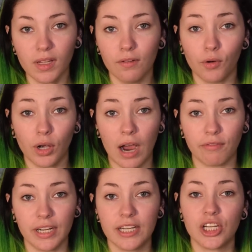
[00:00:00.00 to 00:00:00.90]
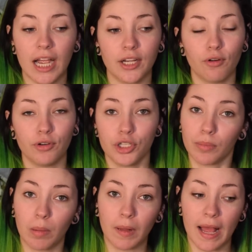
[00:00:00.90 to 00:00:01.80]
full coverage, I go for
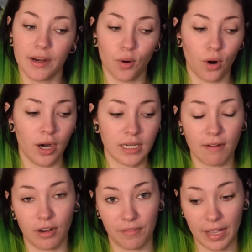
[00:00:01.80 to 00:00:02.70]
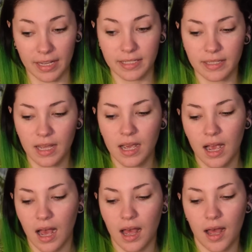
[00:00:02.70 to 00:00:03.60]
Dermablend or Cover
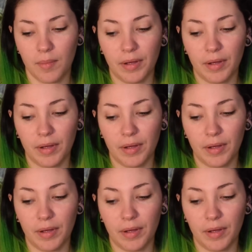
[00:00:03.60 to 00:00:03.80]
FX.